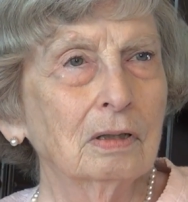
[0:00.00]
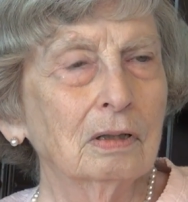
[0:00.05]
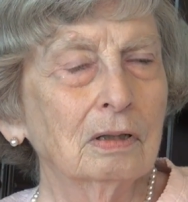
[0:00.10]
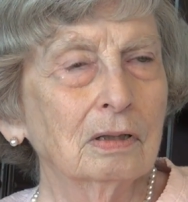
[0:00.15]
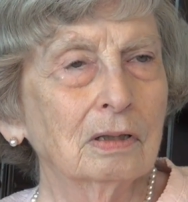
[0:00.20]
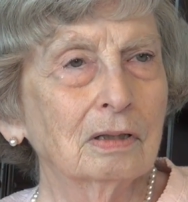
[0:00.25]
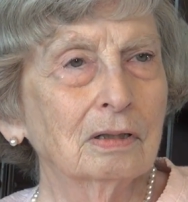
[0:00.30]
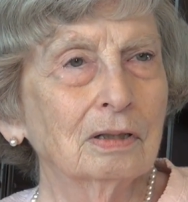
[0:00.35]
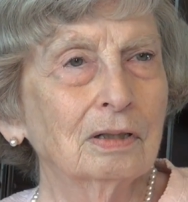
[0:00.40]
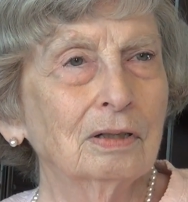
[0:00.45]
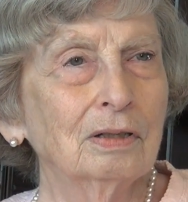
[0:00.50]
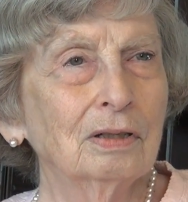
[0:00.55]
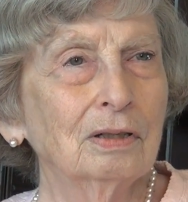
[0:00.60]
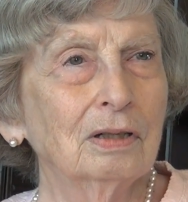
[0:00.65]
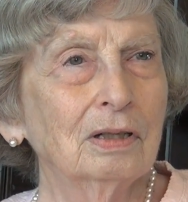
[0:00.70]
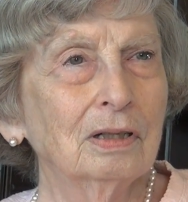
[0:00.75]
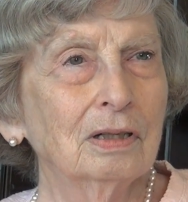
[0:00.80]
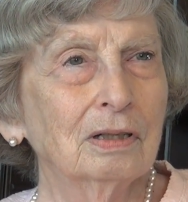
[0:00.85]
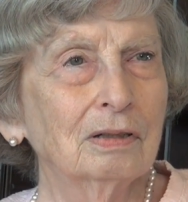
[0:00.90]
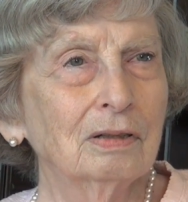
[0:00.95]
as you
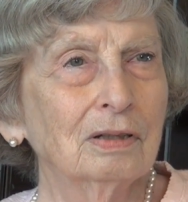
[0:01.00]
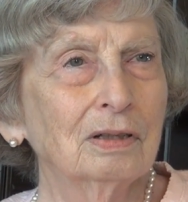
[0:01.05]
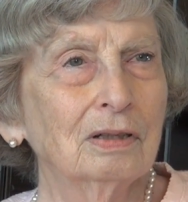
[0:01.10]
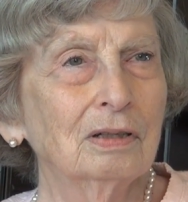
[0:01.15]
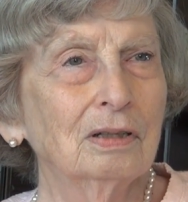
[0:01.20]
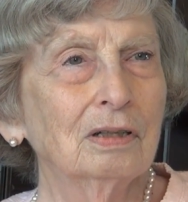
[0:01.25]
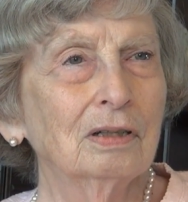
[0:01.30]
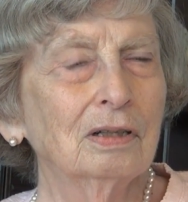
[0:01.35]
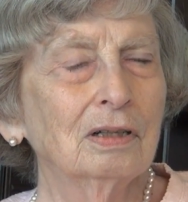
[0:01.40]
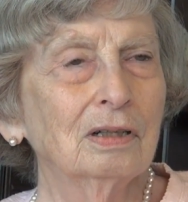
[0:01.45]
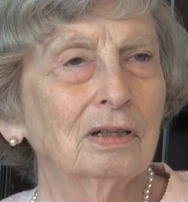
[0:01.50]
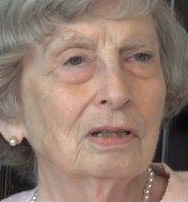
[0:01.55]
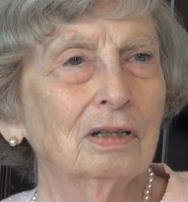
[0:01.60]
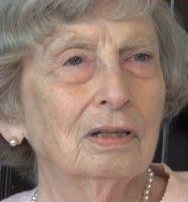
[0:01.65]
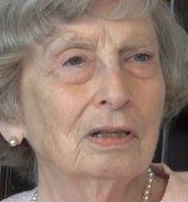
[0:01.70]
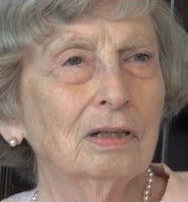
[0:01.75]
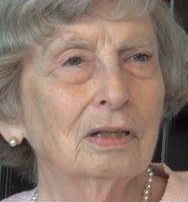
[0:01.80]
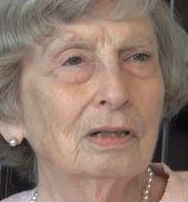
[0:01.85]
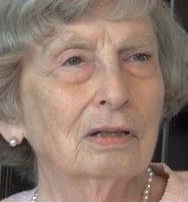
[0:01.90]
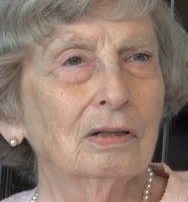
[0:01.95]
say, it's
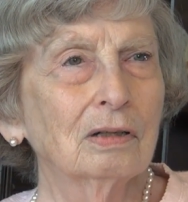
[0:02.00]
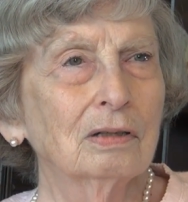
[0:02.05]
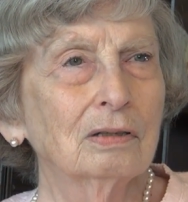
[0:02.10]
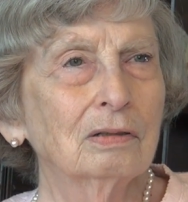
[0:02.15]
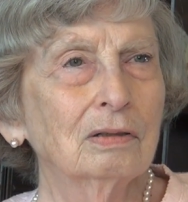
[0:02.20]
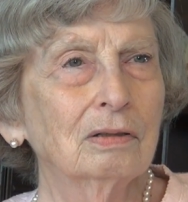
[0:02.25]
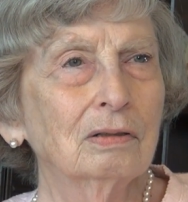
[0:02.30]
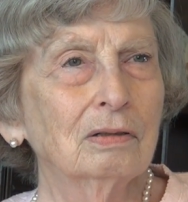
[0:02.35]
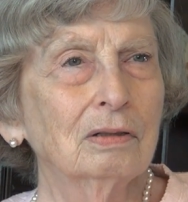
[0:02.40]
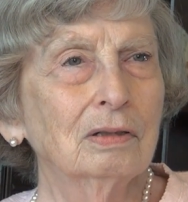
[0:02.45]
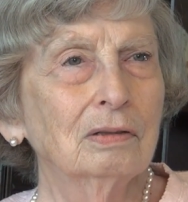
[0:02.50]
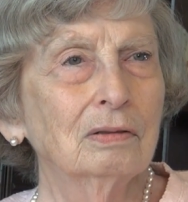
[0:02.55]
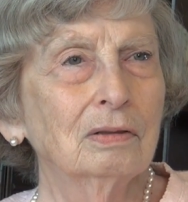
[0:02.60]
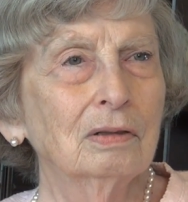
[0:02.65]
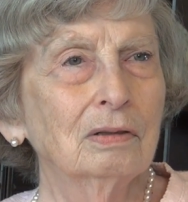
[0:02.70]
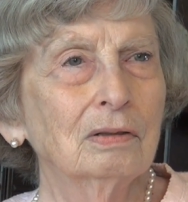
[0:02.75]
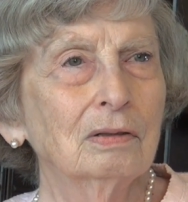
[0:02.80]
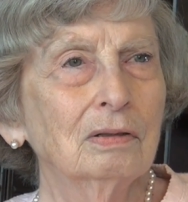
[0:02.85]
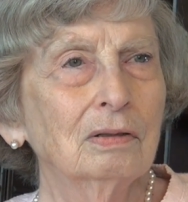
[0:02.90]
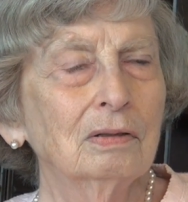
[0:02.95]
like type
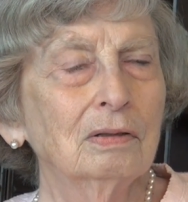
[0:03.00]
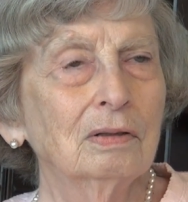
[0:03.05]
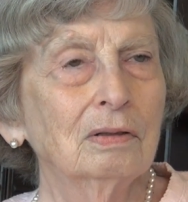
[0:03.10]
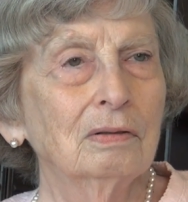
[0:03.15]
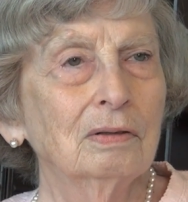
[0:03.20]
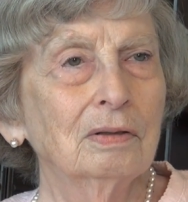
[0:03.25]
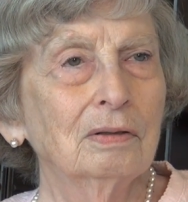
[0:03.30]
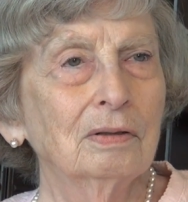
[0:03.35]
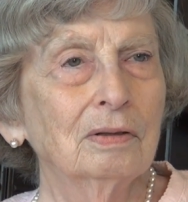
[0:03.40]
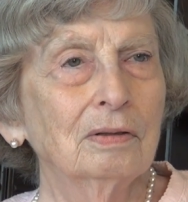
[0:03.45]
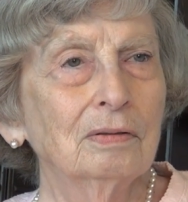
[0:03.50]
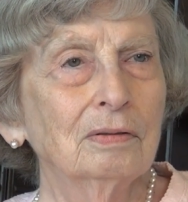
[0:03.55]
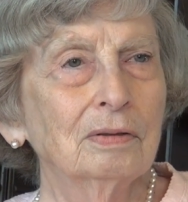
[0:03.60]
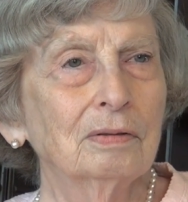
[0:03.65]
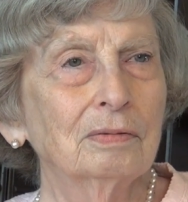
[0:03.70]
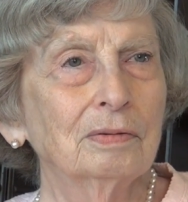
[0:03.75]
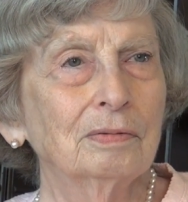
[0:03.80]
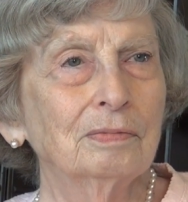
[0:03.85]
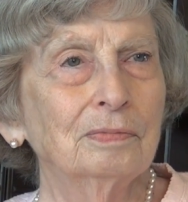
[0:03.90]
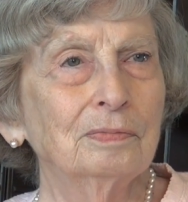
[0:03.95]
of
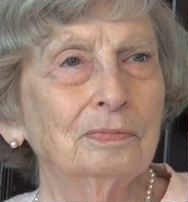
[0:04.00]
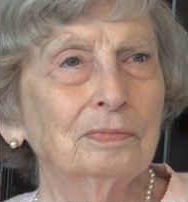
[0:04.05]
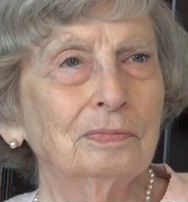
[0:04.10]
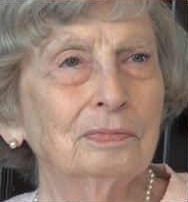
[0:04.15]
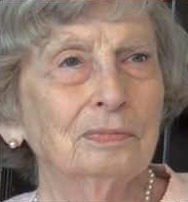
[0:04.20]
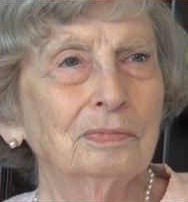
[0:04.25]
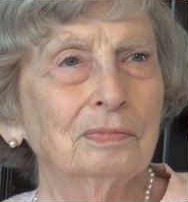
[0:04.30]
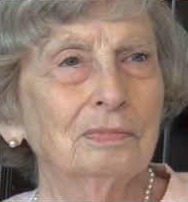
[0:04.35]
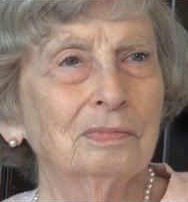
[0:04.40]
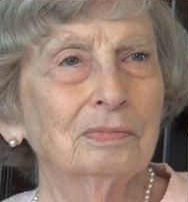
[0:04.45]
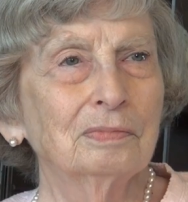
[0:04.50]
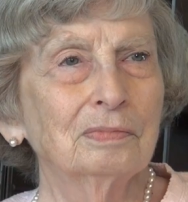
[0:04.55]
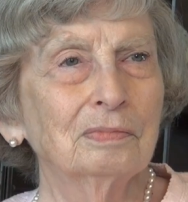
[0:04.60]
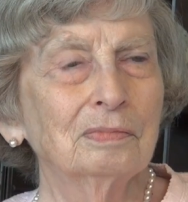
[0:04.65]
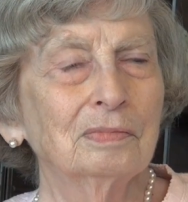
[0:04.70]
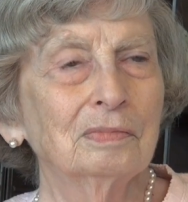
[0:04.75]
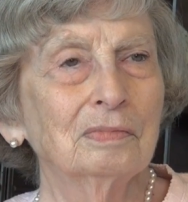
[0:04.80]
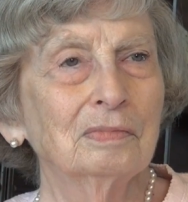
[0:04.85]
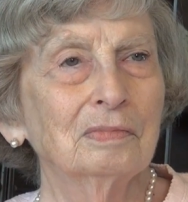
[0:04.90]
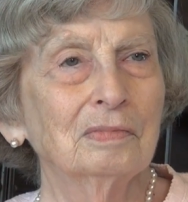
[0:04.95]
librarians or those with
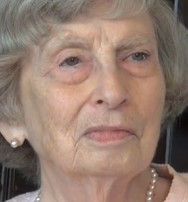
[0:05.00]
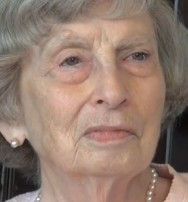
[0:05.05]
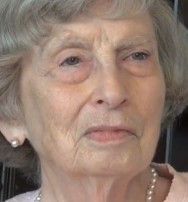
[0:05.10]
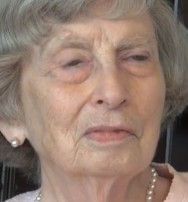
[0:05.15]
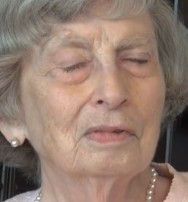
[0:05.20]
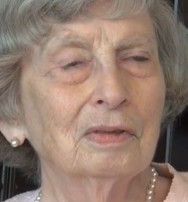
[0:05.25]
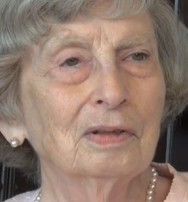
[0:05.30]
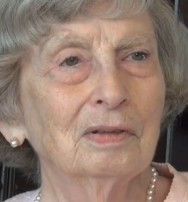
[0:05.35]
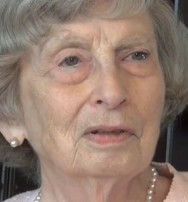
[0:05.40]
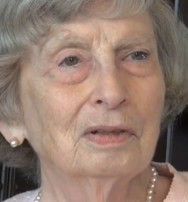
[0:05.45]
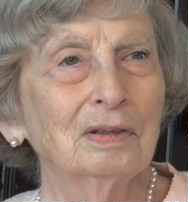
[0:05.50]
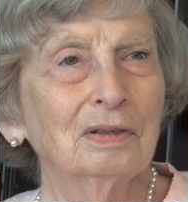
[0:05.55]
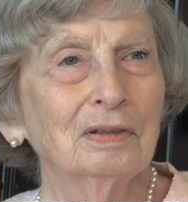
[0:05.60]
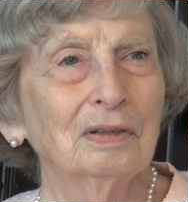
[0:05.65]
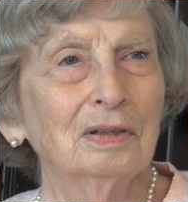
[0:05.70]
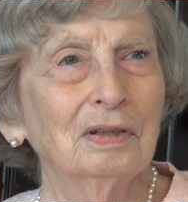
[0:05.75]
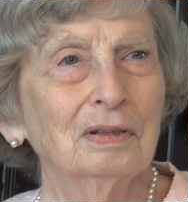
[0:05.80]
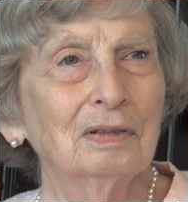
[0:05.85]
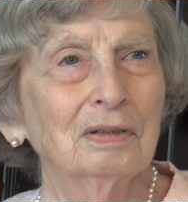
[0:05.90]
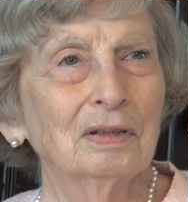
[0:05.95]
fairly
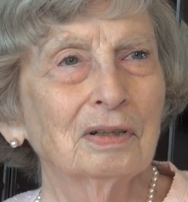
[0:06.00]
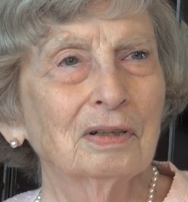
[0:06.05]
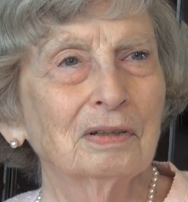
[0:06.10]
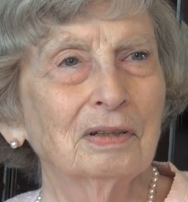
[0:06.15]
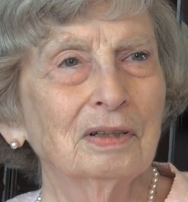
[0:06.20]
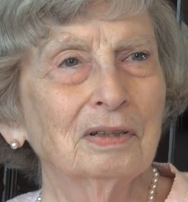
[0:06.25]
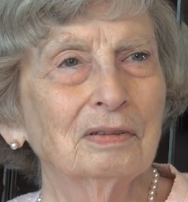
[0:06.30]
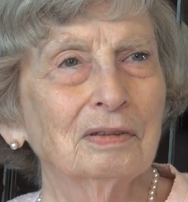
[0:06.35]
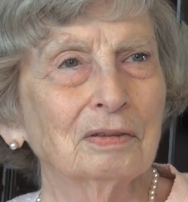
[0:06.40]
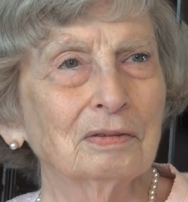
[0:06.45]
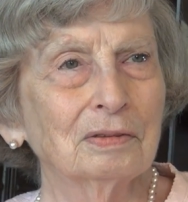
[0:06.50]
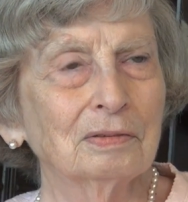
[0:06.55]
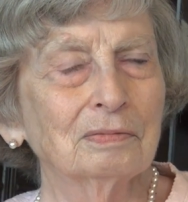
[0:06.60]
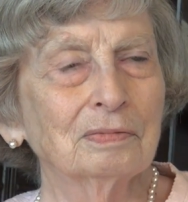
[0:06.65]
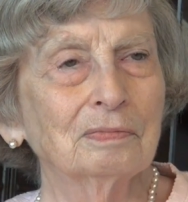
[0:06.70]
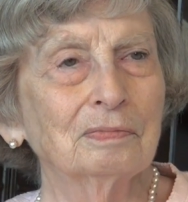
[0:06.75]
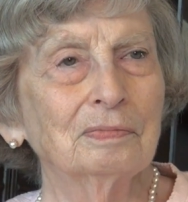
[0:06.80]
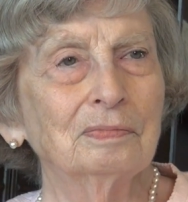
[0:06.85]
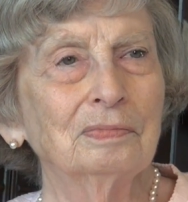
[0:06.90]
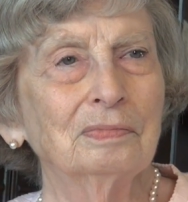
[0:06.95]
similar
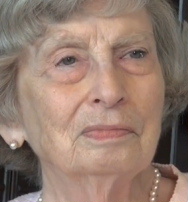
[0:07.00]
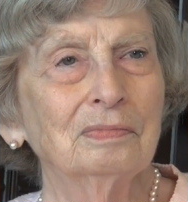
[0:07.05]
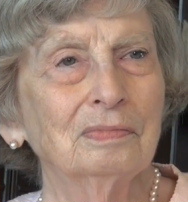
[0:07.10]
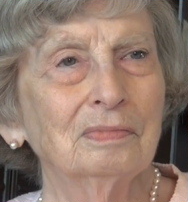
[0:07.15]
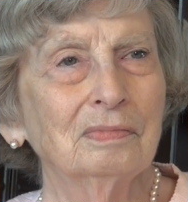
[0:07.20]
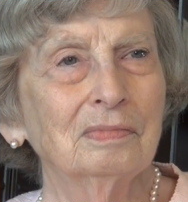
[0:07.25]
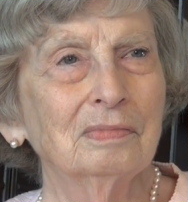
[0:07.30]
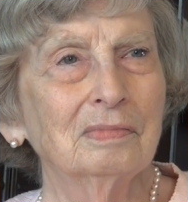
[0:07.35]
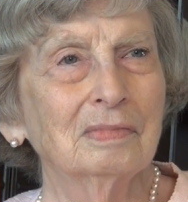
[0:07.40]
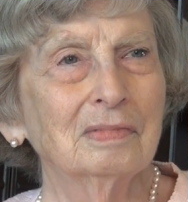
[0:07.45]
interests in their work.